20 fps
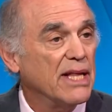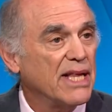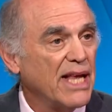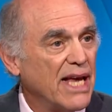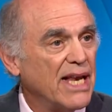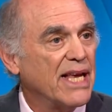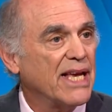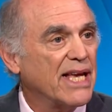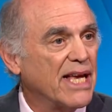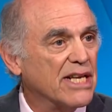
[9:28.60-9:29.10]

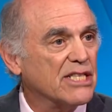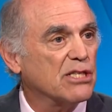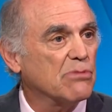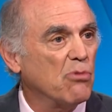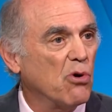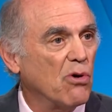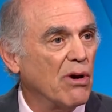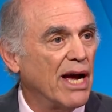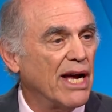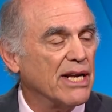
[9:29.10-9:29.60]
Then it gets
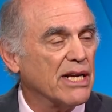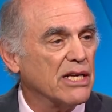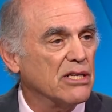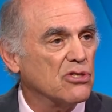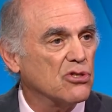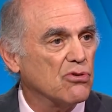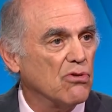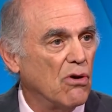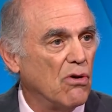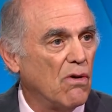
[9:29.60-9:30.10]
more out of
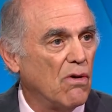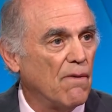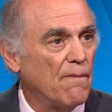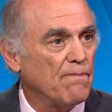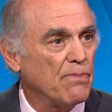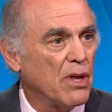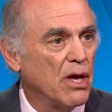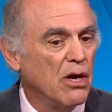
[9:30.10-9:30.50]
control.